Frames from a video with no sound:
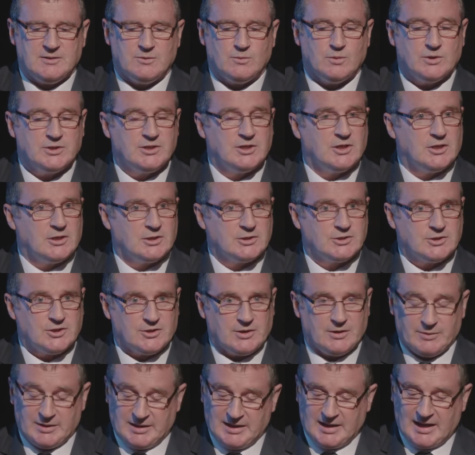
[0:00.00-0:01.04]
with
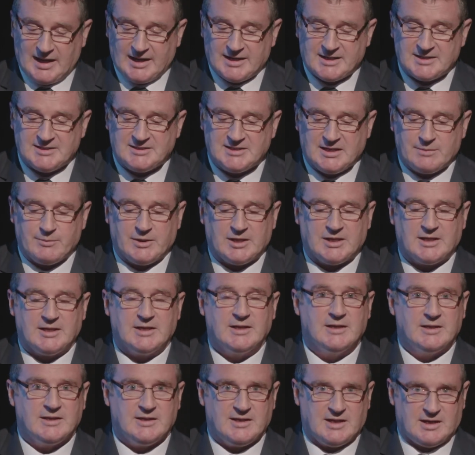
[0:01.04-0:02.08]
the academic
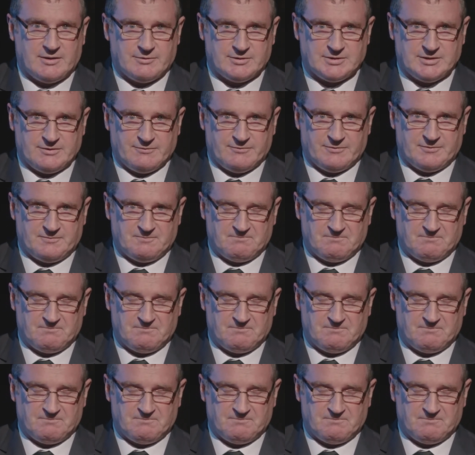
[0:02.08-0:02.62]
narrative.